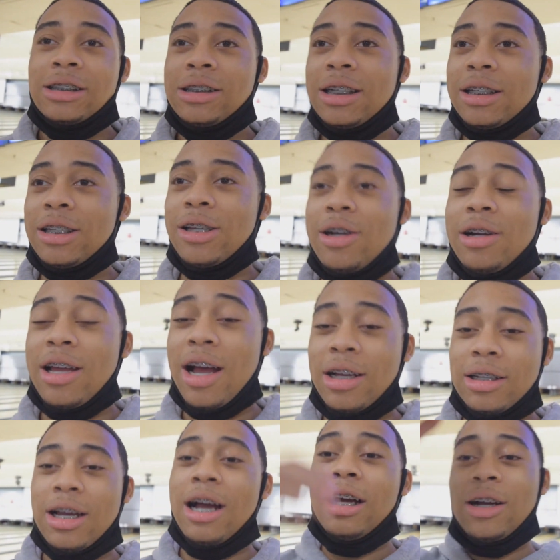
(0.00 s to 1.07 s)
Yes, sir. Y'all,
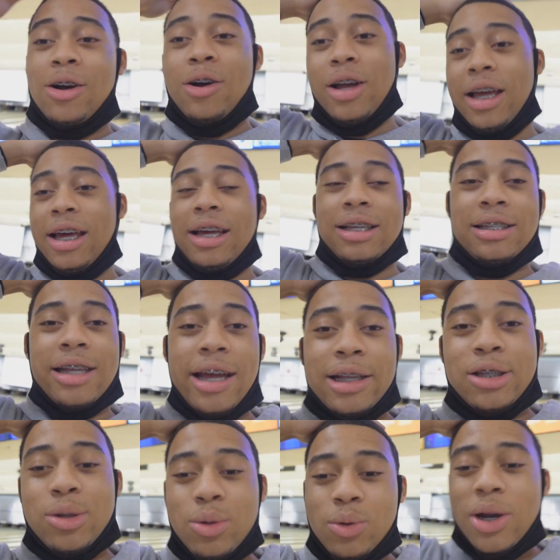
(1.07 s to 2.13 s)
y'all go ahead. Stay
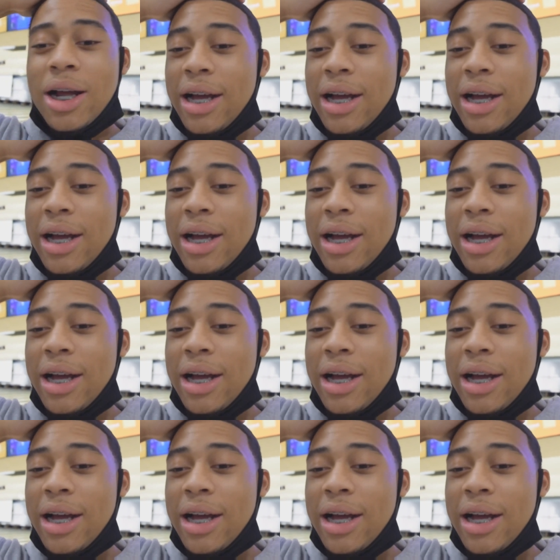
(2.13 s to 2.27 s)
tuned.